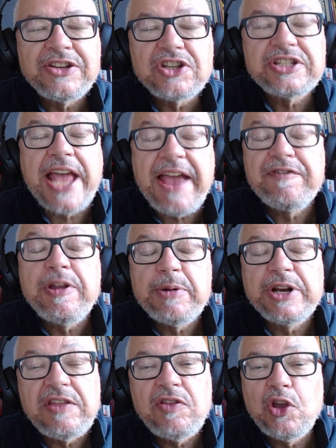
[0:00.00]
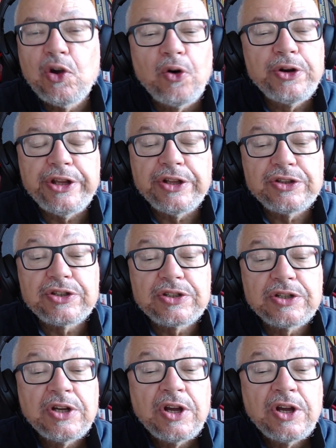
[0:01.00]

just everybody in the audience